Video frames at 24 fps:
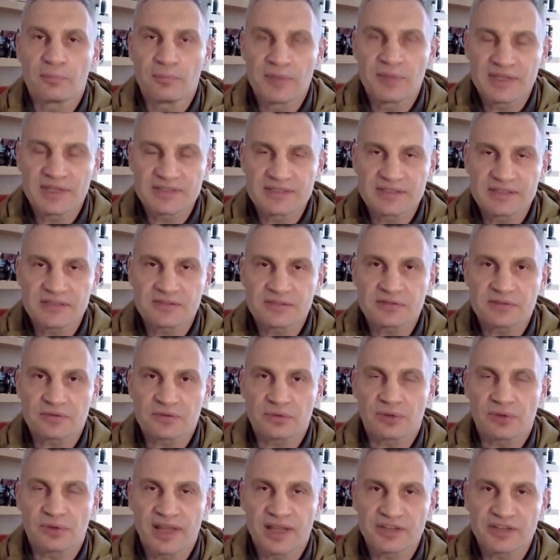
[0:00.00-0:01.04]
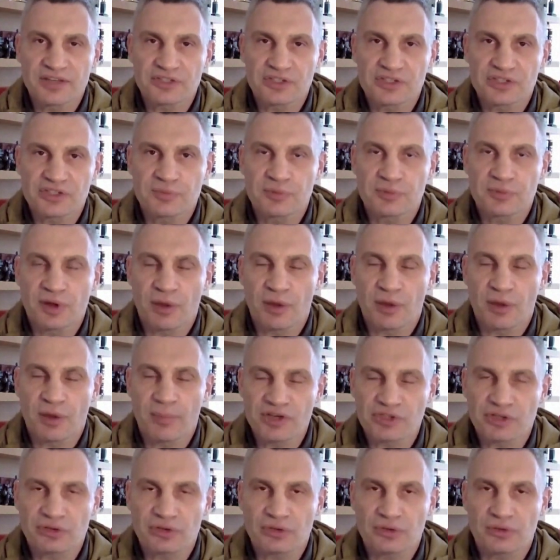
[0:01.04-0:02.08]
business relationship,
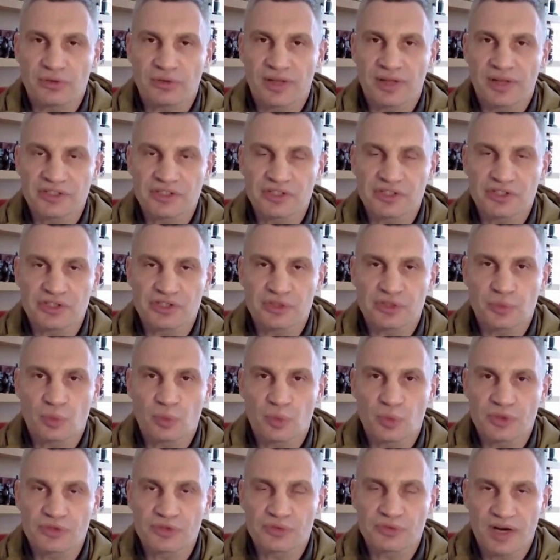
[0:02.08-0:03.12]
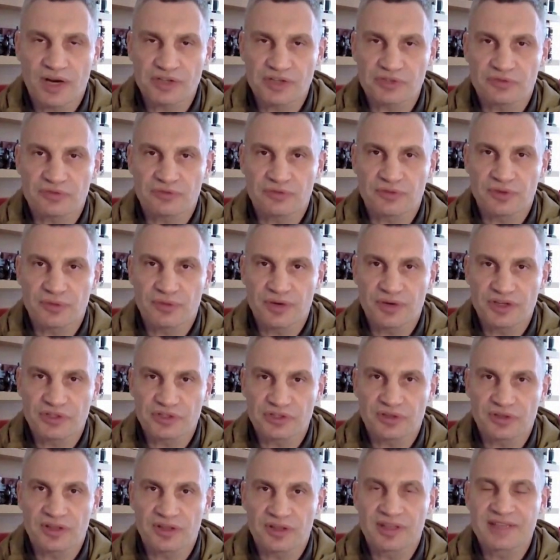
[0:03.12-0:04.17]
commercial relationship with Russian
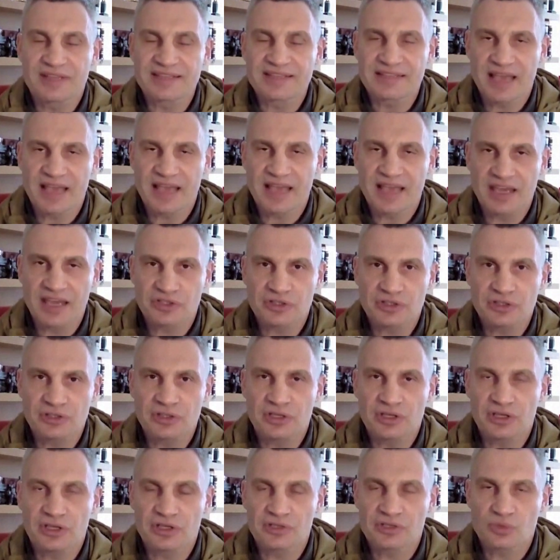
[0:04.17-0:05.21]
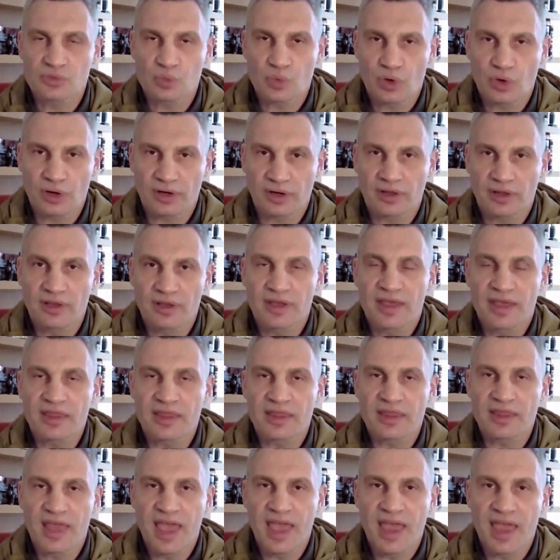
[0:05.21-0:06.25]
Federation. Sanction is war.
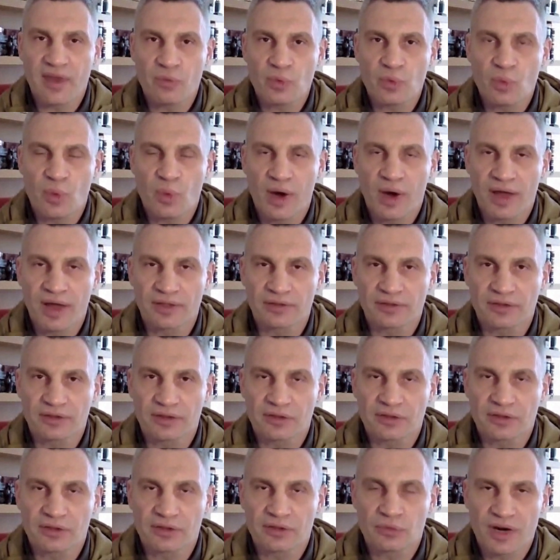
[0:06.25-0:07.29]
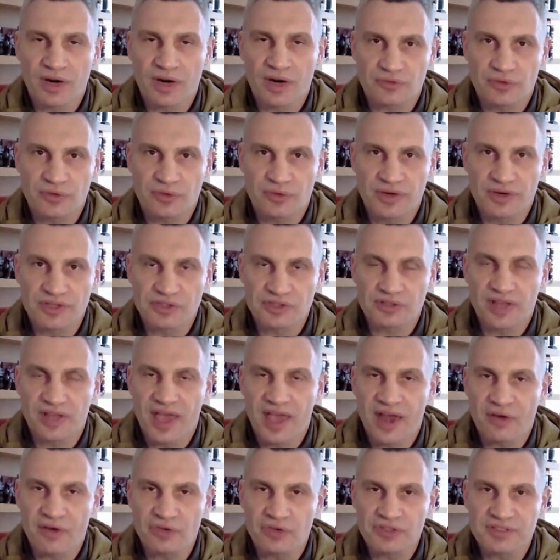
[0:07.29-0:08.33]
And everyone in Russian Federation,
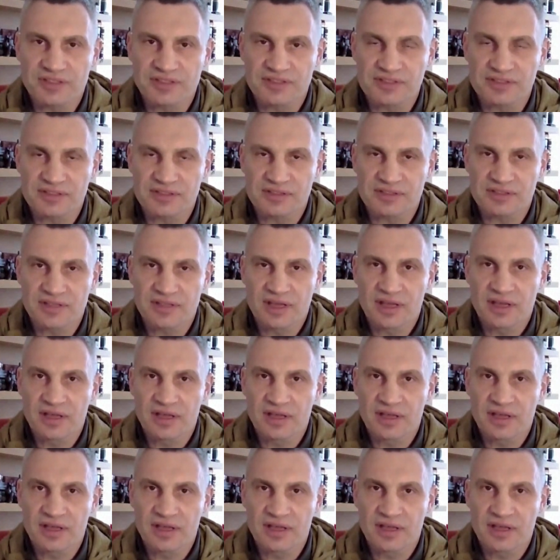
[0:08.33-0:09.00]
every citizen,